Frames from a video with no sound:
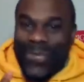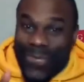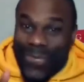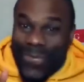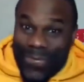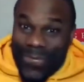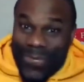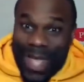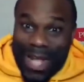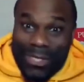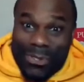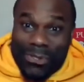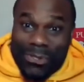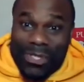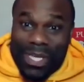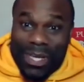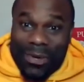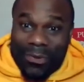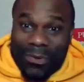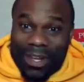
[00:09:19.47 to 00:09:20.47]
That's your
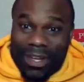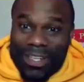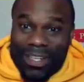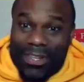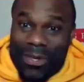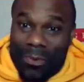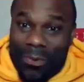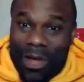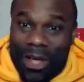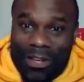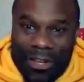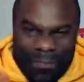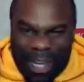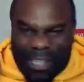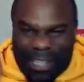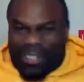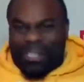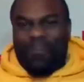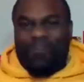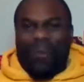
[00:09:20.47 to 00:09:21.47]
secret. You're welcome. Now
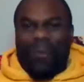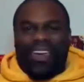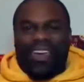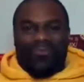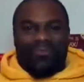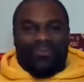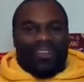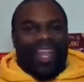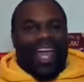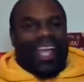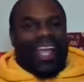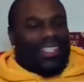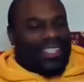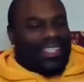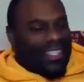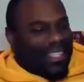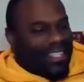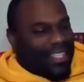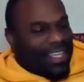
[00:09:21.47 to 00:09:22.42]
sit back and relax.